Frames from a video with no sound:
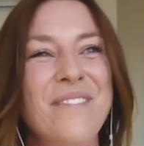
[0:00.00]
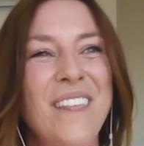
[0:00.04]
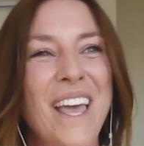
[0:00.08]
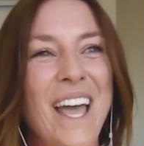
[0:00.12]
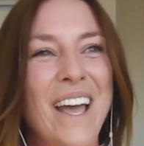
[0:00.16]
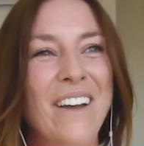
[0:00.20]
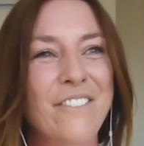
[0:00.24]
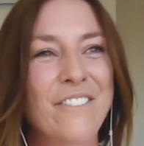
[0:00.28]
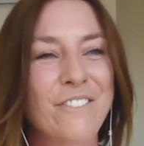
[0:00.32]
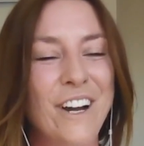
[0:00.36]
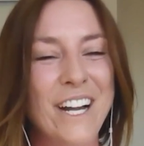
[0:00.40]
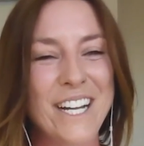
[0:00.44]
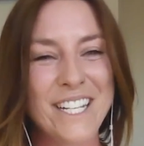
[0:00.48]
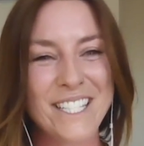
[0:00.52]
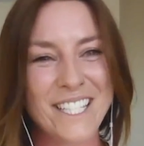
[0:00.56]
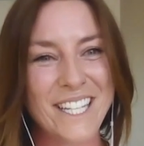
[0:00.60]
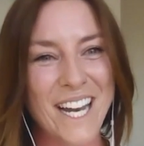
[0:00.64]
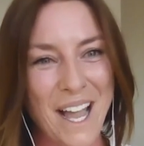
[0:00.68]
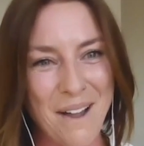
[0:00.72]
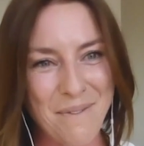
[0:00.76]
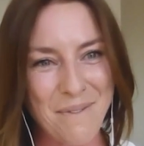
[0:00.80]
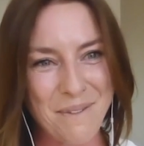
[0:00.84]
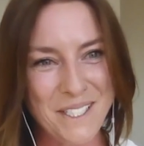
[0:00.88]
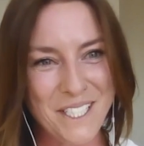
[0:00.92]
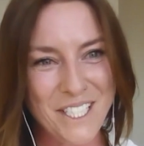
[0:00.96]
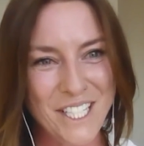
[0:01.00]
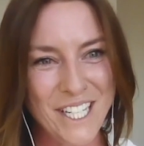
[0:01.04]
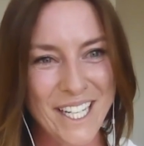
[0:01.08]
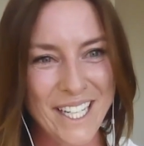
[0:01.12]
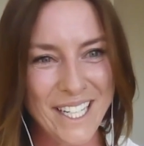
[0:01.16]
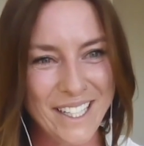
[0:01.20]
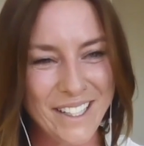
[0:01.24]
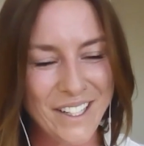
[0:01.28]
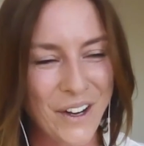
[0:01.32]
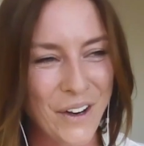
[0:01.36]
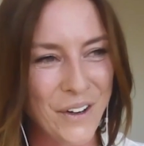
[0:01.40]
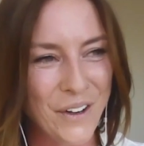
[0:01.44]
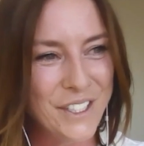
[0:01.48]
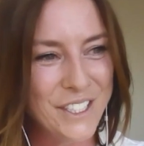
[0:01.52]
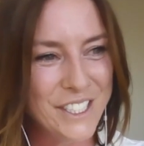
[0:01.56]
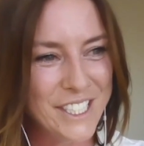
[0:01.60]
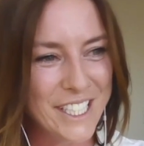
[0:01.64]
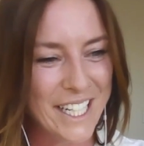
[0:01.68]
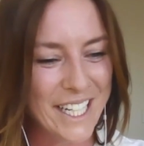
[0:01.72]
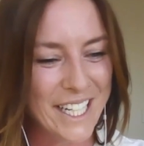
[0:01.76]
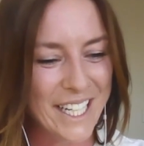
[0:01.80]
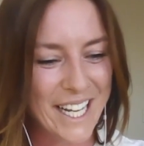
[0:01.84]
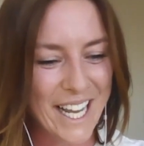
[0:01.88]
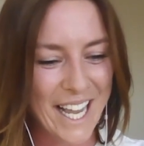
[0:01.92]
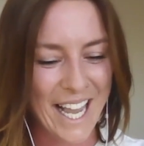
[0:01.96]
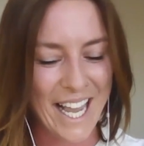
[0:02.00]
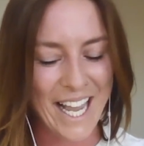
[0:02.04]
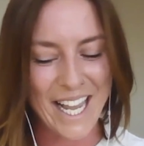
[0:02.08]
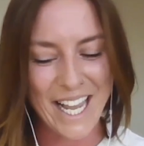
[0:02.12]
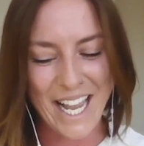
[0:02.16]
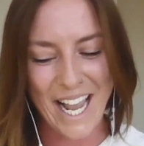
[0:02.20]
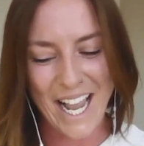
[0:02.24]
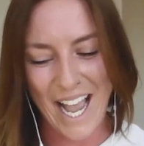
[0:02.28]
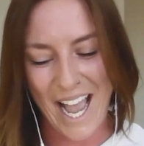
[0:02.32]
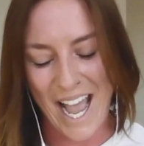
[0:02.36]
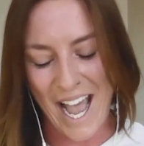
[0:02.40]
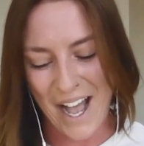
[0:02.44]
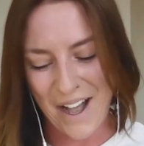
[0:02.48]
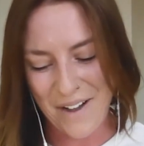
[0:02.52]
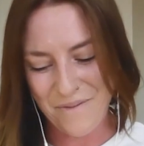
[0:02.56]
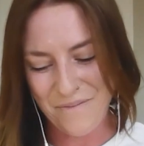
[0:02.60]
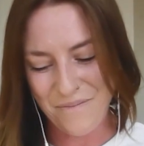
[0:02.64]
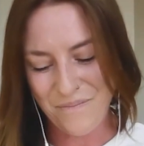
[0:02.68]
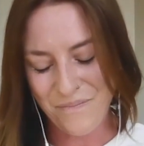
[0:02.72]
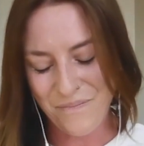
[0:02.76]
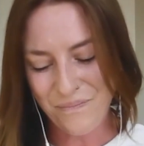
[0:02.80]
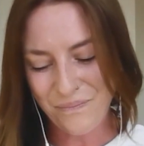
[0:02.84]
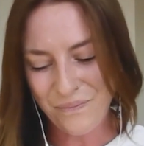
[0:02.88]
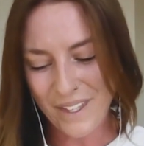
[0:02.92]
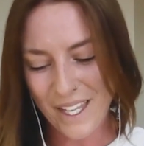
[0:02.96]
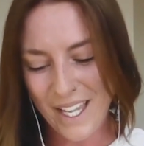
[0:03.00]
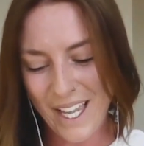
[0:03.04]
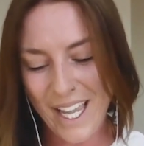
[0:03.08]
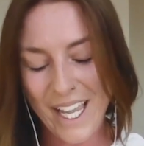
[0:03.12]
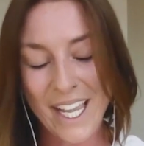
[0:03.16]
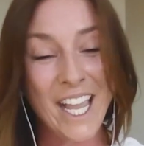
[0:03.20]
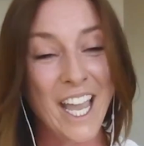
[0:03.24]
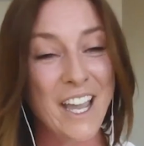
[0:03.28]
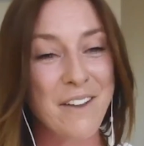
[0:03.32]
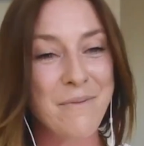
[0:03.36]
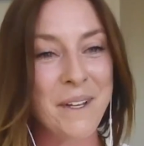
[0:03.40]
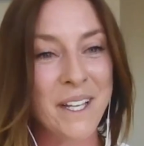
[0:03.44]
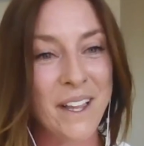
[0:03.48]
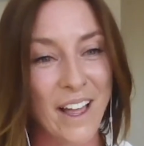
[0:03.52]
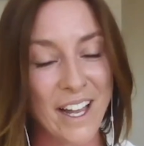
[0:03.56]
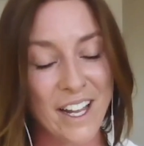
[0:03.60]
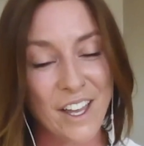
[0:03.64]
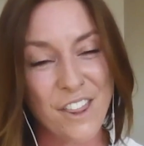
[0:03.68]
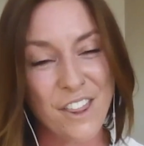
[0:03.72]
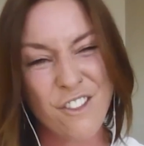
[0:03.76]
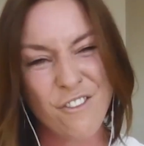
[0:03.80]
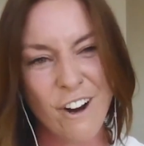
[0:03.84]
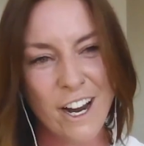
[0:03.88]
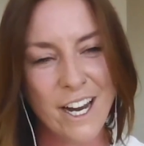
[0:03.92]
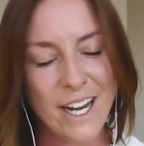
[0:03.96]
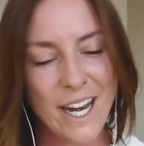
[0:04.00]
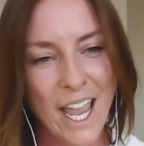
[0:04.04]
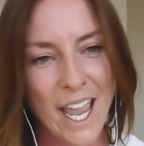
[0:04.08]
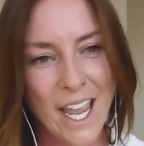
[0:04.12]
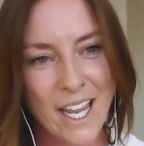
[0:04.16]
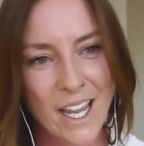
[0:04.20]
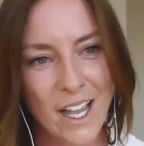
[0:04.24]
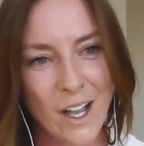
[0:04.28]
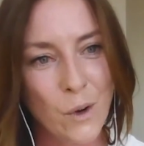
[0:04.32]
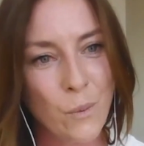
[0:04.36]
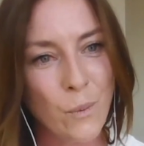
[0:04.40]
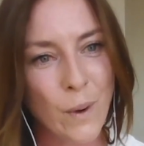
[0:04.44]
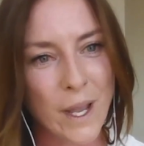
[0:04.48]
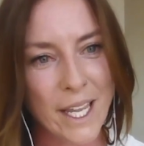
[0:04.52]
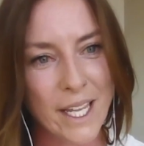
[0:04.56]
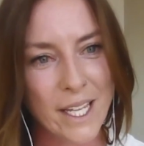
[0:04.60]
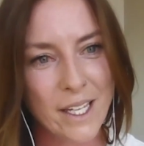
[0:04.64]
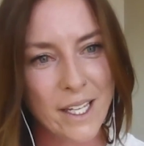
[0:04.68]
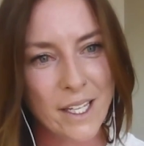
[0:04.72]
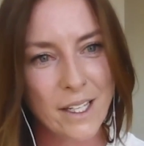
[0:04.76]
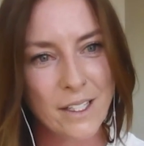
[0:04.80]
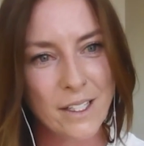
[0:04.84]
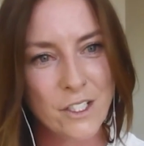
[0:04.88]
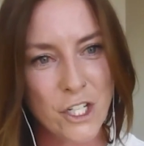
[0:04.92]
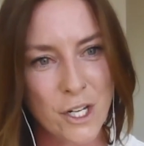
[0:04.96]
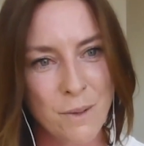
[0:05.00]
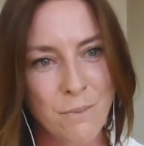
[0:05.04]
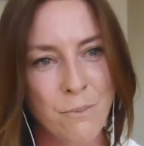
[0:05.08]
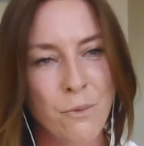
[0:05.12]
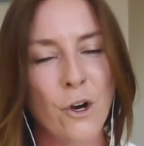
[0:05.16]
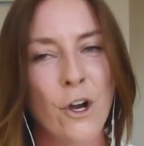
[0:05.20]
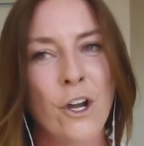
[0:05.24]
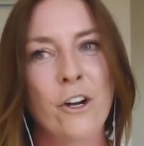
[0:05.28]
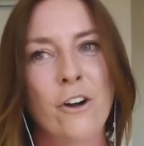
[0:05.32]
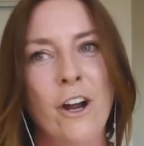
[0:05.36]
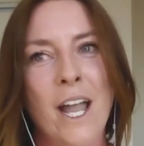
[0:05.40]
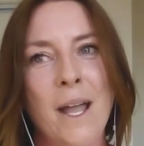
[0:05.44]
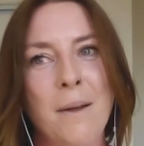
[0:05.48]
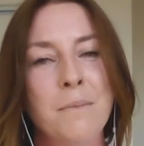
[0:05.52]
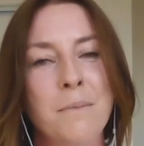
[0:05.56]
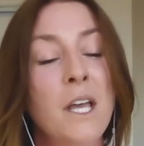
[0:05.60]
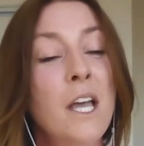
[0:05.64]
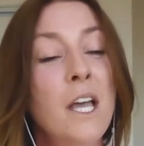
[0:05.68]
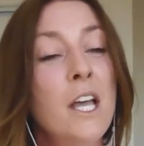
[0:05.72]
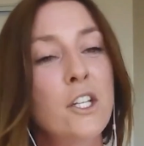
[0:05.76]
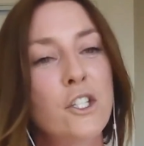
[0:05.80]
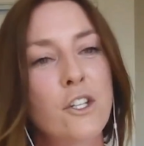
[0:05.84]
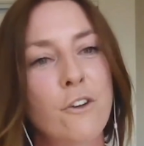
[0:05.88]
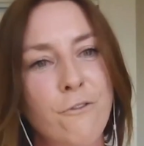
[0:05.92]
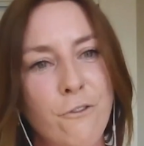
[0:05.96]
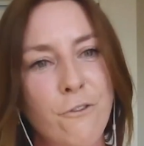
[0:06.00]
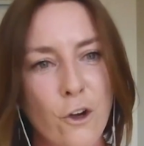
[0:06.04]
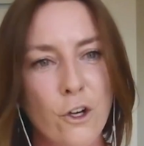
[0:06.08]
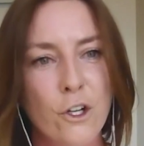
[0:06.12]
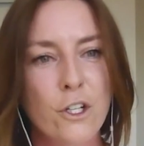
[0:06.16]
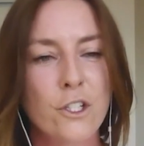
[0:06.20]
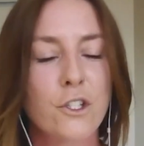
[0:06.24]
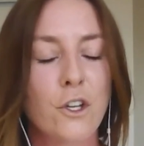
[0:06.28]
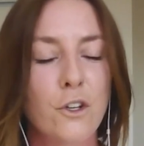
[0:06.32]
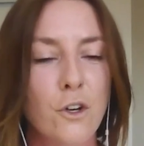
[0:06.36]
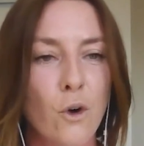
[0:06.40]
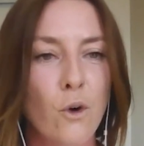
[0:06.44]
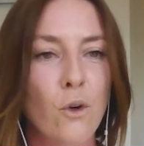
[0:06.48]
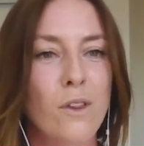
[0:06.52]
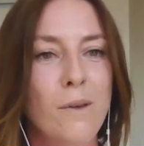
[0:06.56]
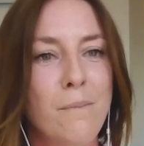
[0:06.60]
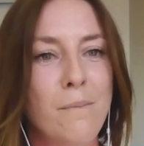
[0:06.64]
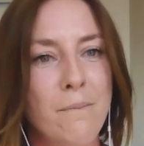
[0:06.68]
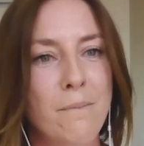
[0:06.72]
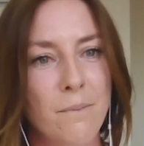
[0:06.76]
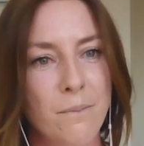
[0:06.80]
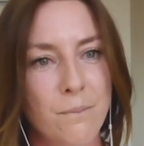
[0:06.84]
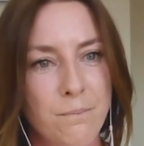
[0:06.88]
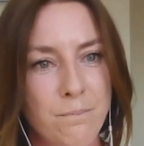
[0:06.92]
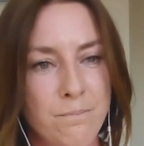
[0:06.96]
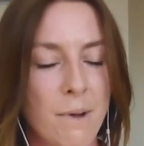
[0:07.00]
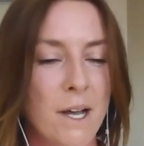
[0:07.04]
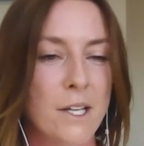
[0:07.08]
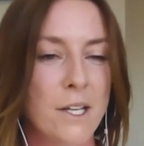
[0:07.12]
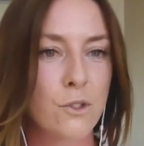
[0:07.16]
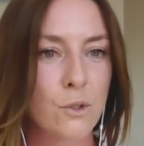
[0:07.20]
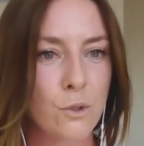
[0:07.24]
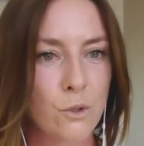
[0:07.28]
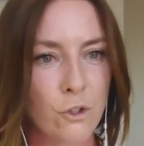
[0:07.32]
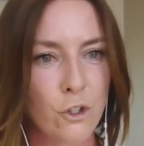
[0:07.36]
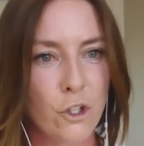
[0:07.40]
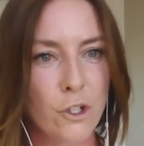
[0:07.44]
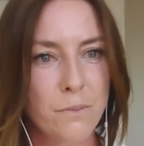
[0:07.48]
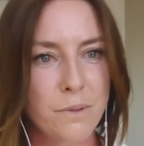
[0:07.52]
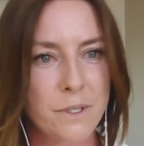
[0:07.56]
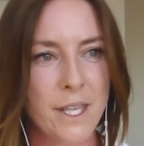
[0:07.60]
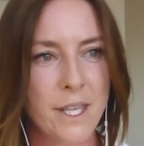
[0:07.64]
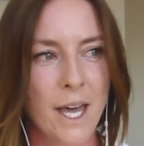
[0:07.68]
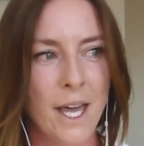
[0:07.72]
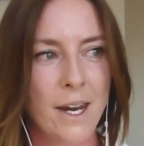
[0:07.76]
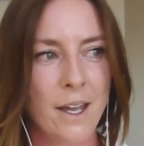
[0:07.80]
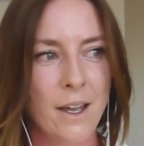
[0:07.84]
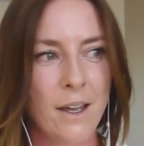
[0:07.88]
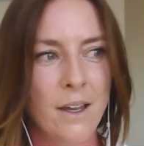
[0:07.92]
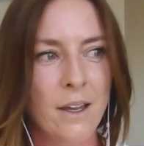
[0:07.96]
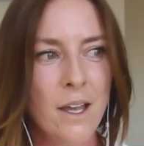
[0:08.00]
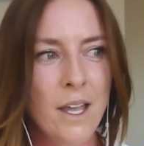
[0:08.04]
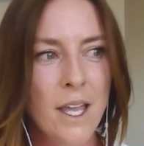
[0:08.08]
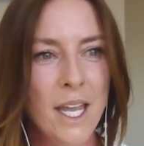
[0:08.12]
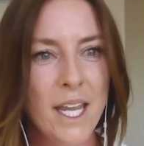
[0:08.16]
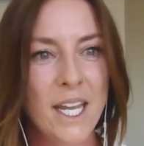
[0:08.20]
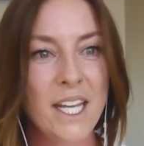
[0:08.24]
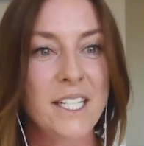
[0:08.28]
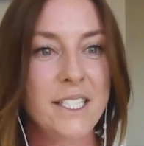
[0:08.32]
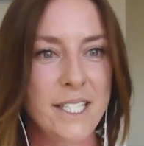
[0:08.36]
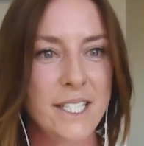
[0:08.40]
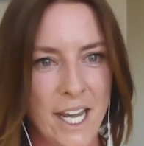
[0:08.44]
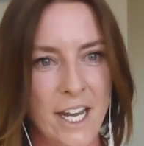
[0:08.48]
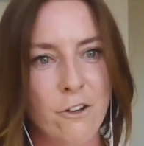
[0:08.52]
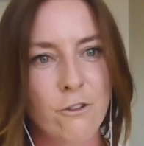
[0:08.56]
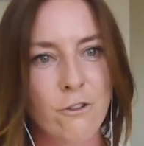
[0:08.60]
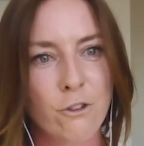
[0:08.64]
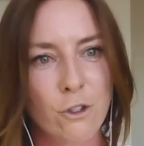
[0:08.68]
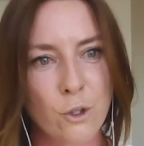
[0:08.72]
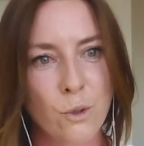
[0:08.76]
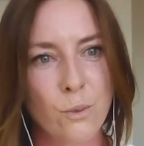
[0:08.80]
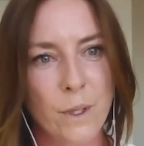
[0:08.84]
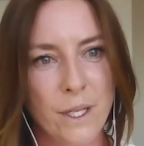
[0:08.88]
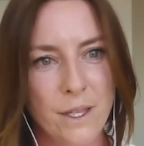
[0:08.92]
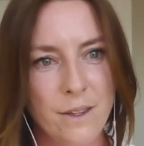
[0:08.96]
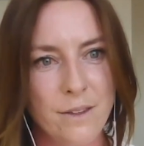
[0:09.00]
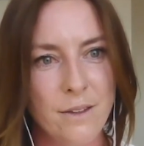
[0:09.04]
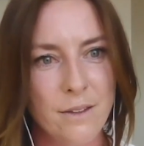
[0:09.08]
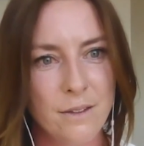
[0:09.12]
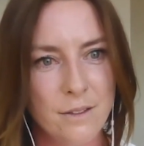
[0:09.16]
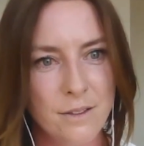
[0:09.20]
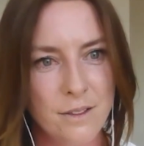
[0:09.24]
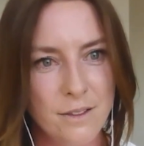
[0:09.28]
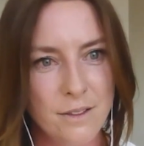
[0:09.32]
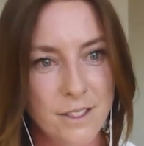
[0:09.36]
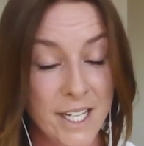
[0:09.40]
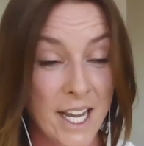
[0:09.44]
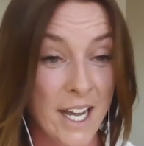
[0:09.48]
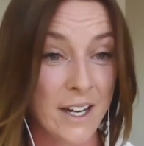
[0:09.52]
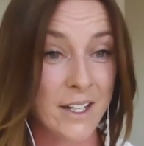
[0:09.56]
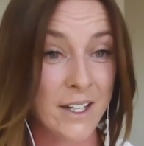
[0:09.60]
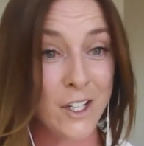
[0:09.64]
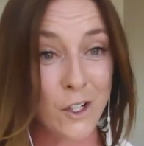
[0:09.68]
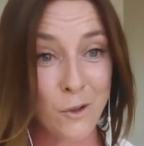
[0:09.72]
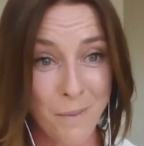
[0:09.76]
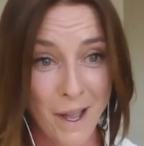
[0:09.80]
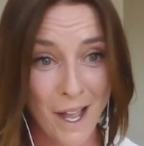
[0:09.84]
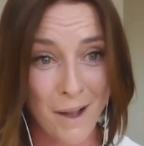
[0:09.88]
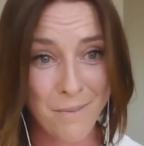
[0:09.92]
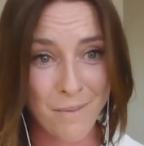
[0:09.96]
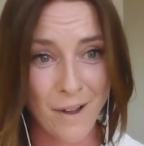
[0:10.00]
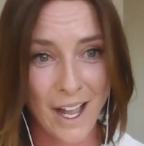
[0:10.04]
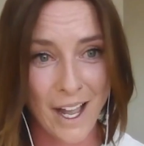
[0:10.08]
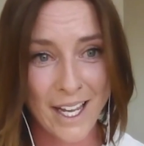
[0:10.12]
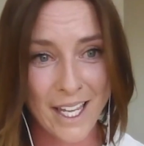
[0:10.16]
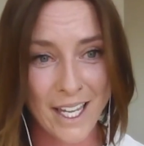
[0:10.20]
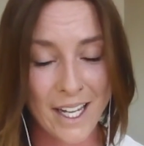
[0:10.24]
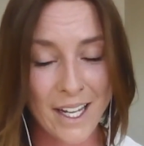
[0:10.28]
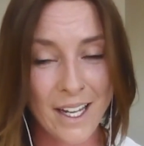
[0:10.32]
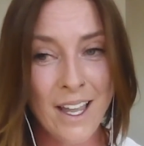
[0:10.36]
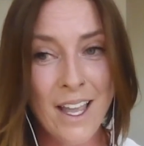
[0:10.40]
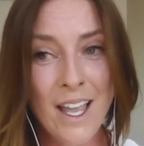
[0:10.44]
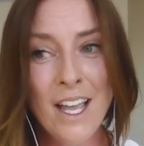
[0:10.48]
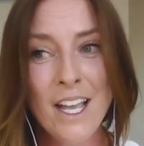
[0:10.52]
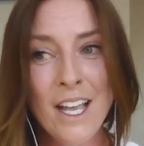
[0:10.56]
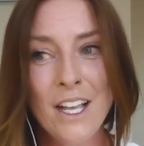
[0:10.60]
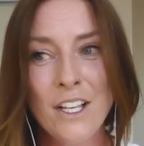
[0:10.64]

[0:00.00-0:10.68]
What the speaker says: Reese at Apogee coaching, he gave me like a 3-day-a-week gym program to focus on all the muscle groups that are integral with downhill mountain biking.